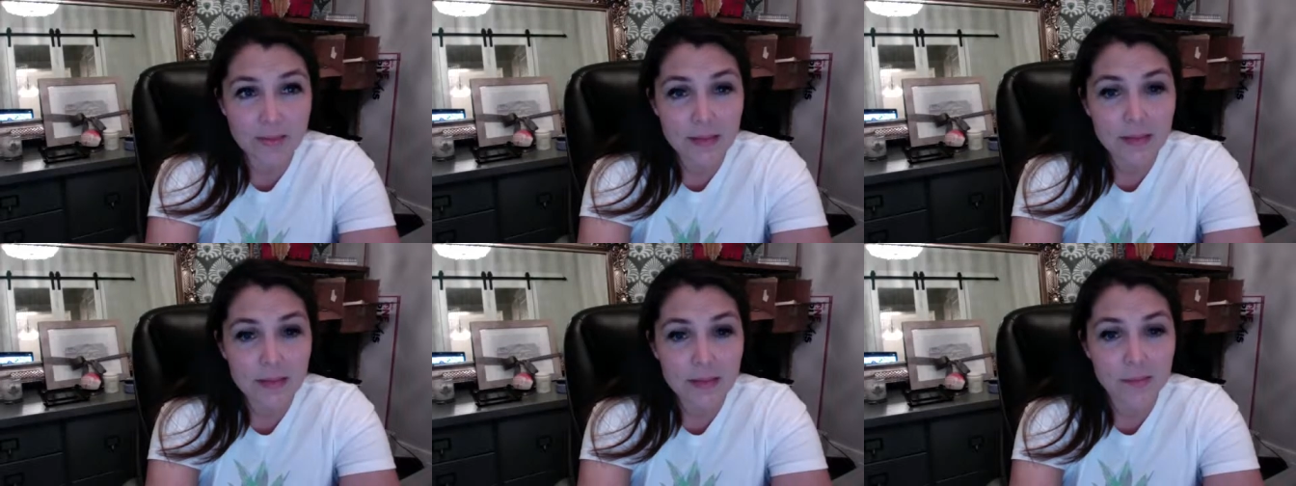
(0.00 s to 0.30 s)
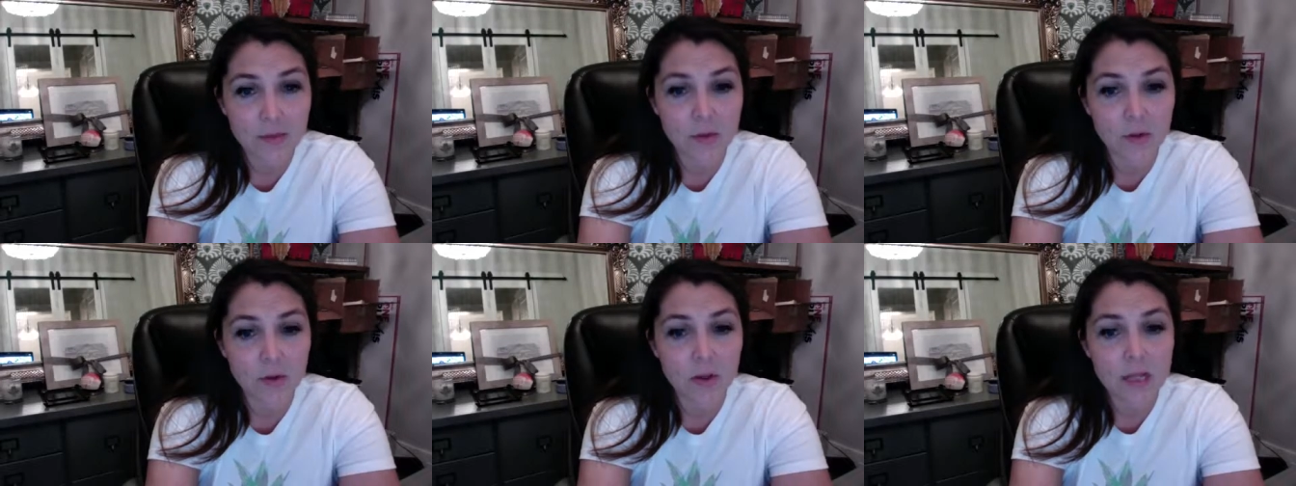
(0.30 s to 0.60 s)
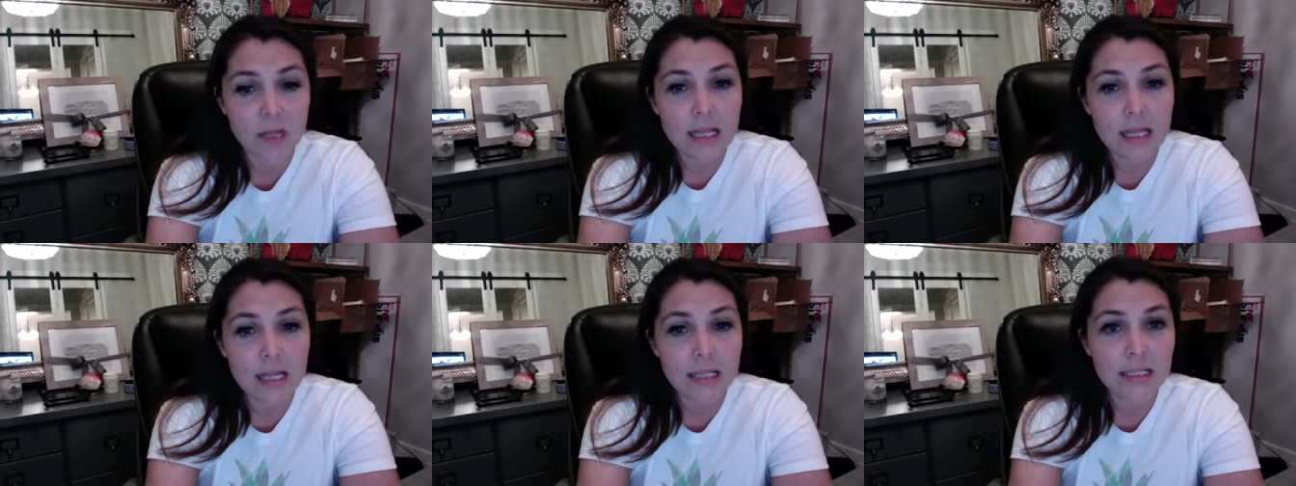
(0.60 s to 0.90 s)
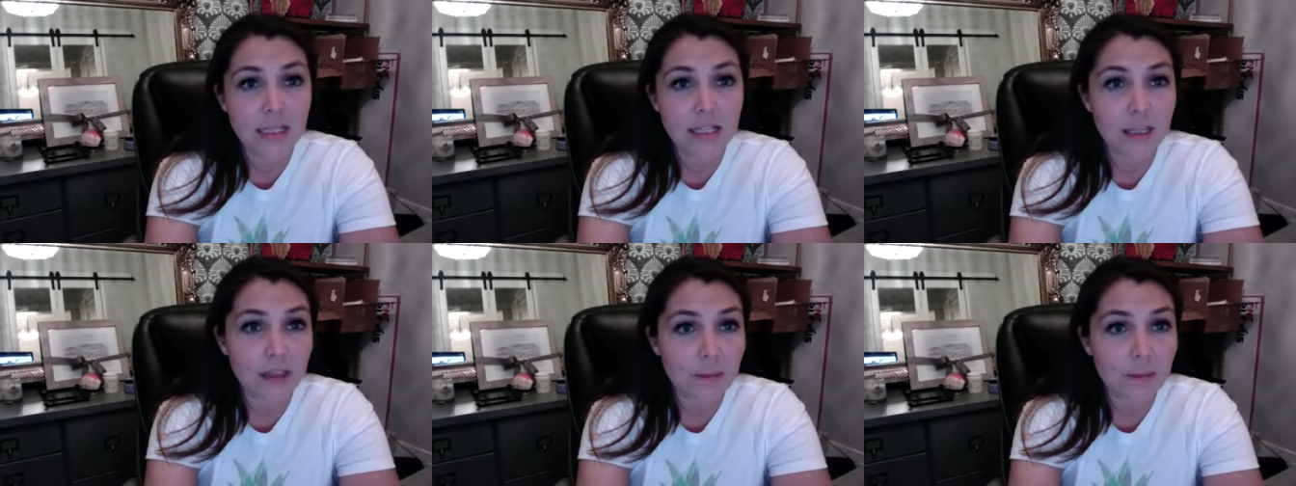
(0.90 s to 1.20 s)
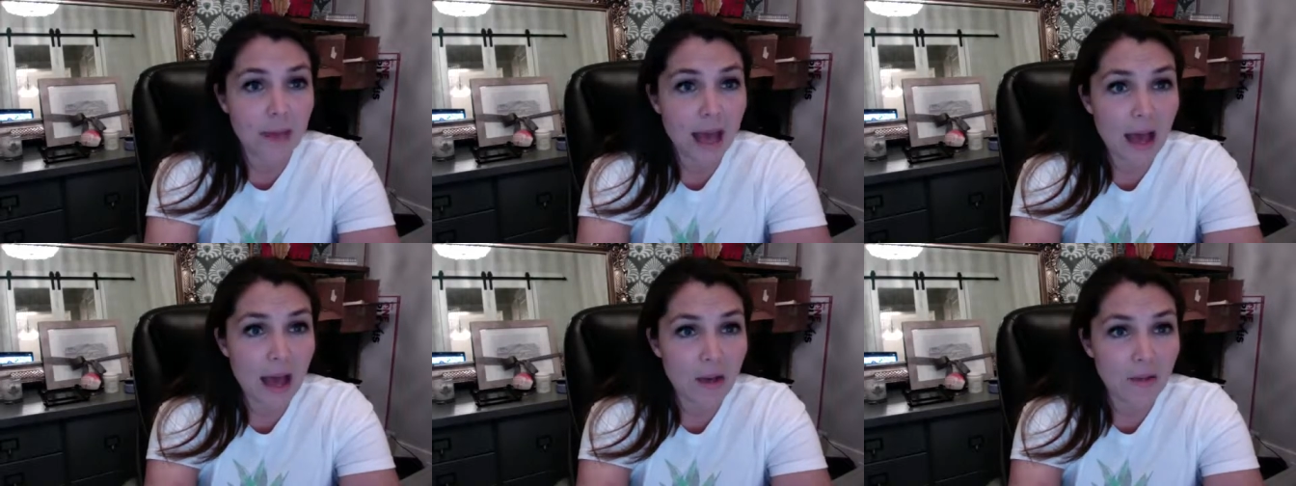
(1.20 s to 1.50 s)
people, telling them
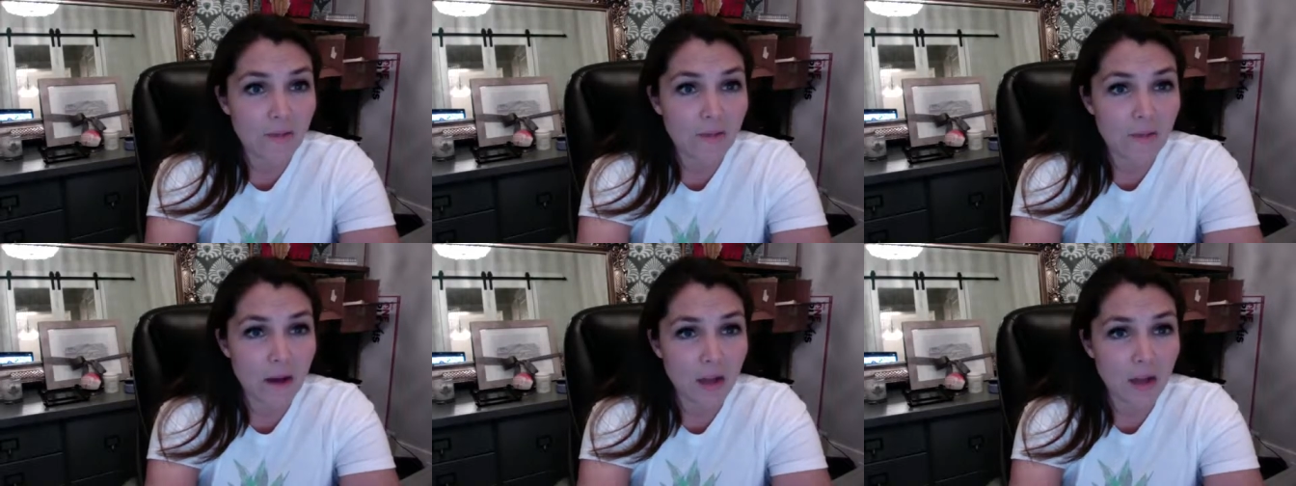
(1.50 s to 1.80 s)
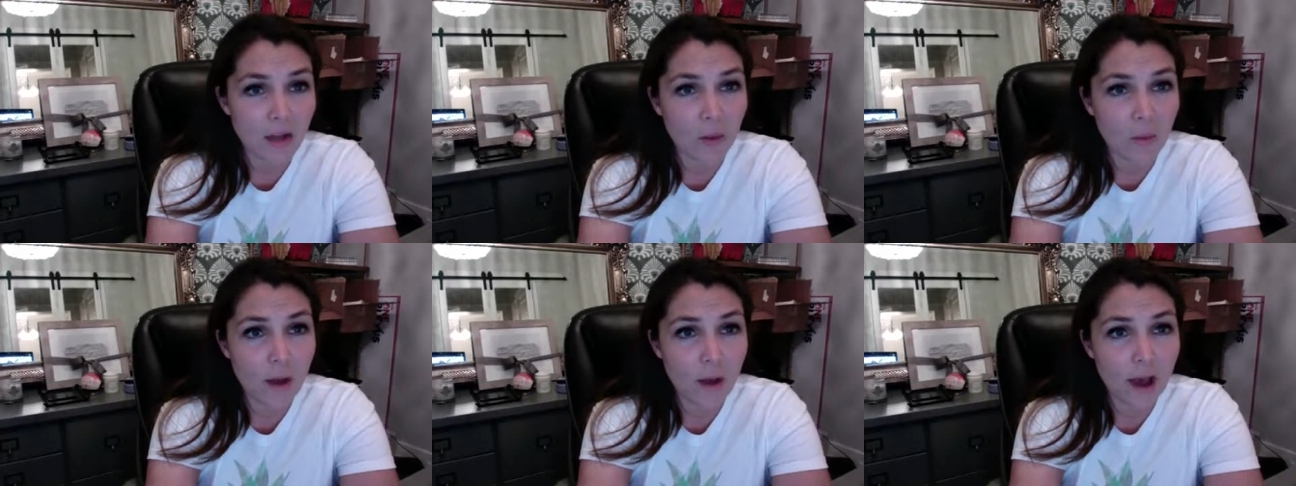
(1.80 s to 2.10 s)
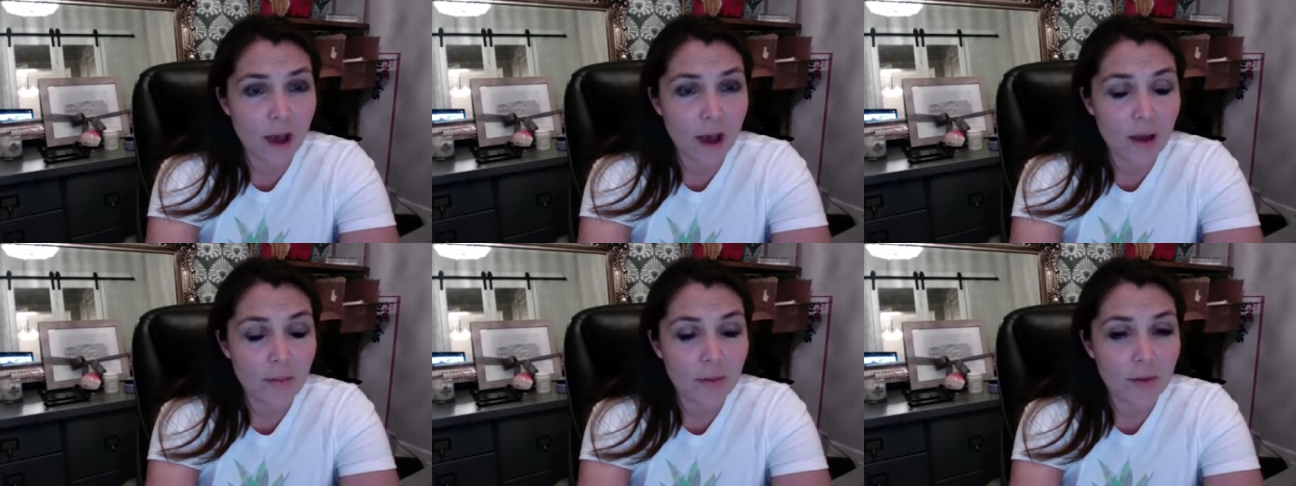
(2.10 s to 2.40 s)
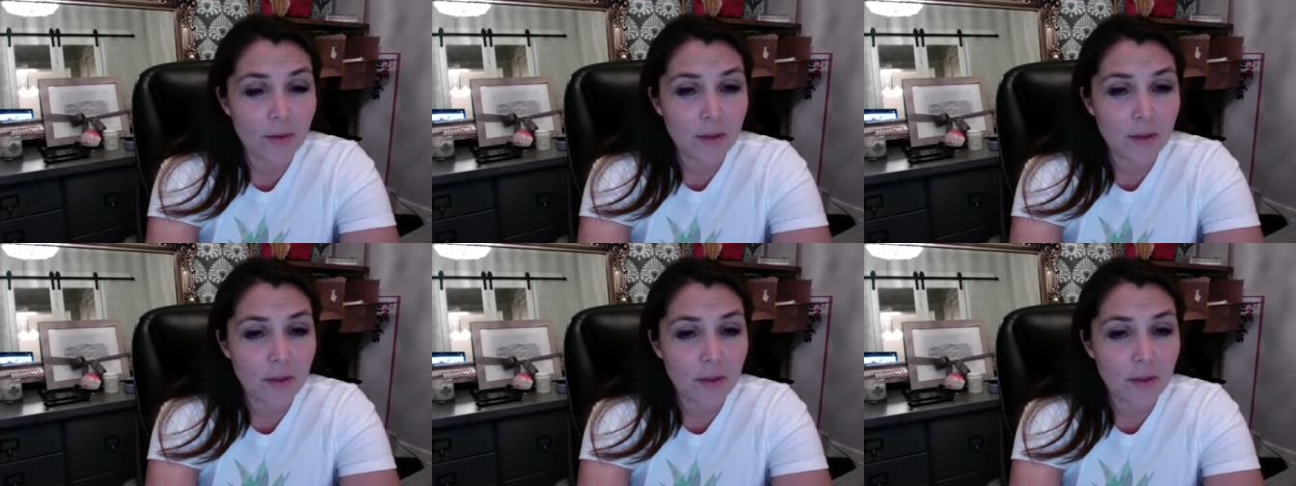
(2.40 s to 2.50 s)
how to follow up,